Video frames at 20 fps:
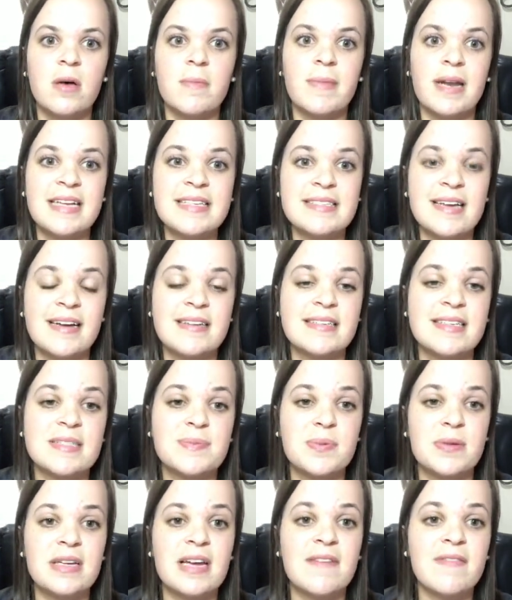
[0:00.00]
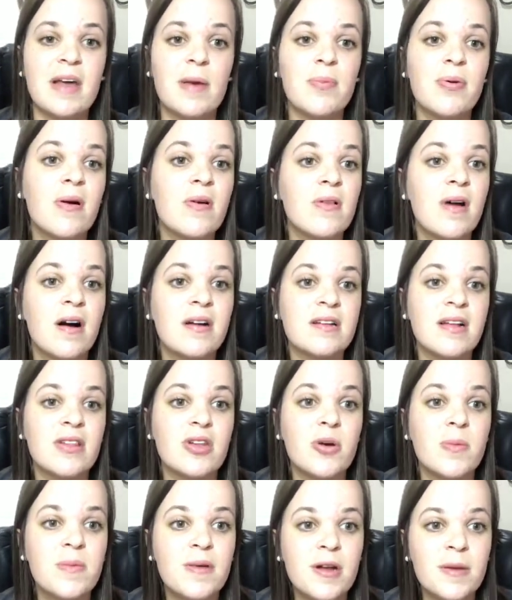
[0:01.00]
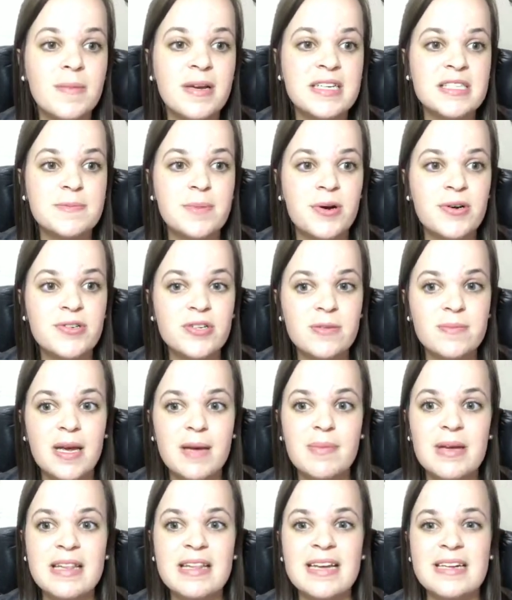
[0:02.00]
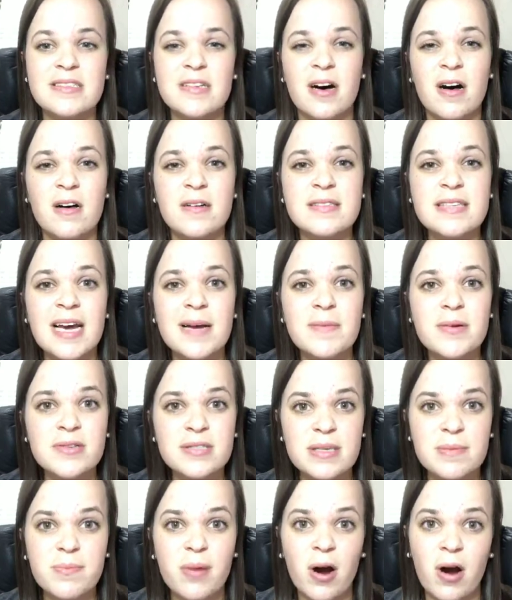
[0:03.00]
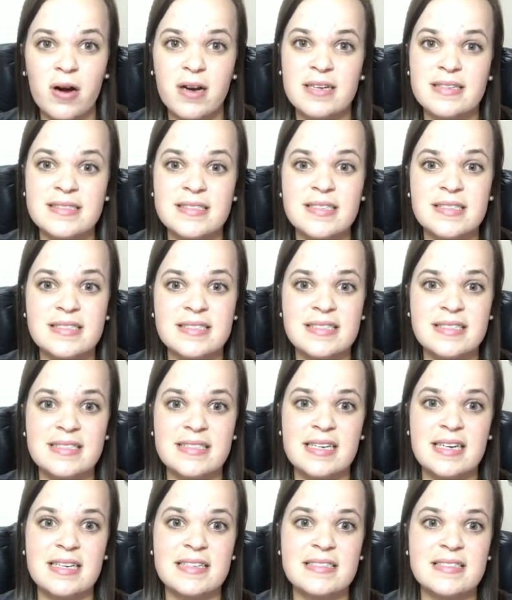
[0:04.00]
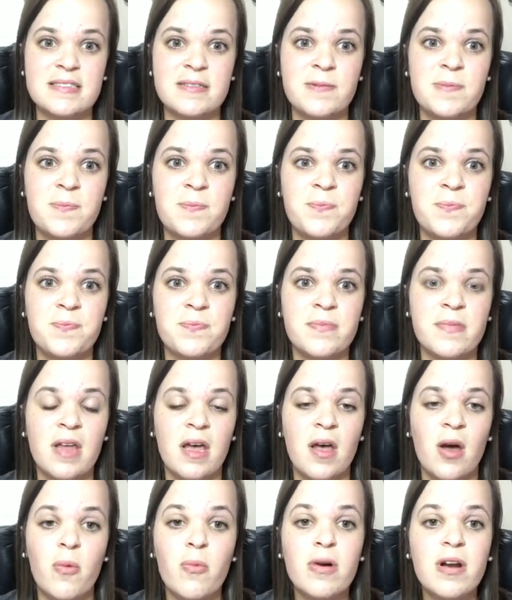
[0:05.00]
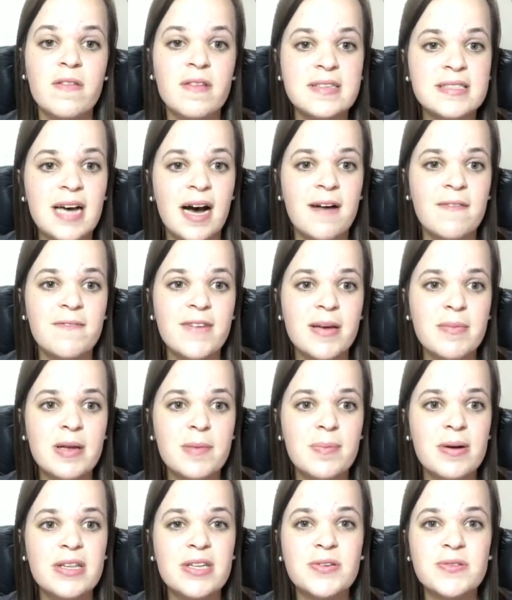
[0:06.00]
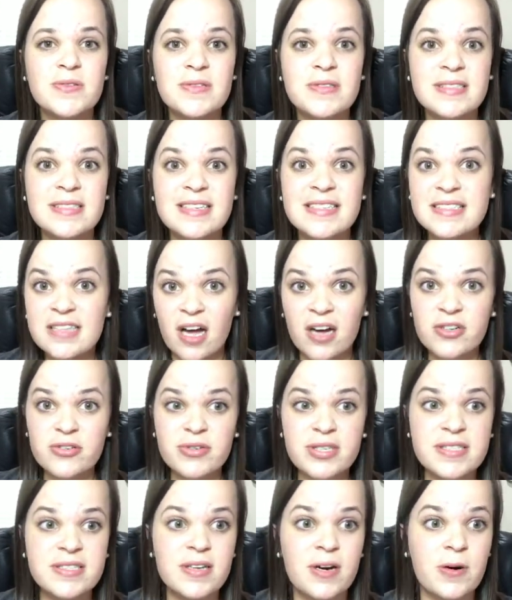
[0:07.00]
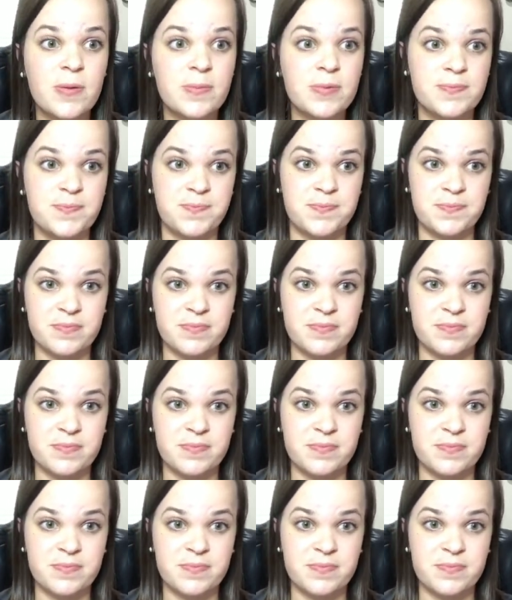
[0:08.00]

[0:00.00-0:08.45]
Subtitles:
Many scientists believe that prolonged aluminum exposure may be linked to Alzheimer's and Parkinson's disease. One of the top family pollutants is laundry soap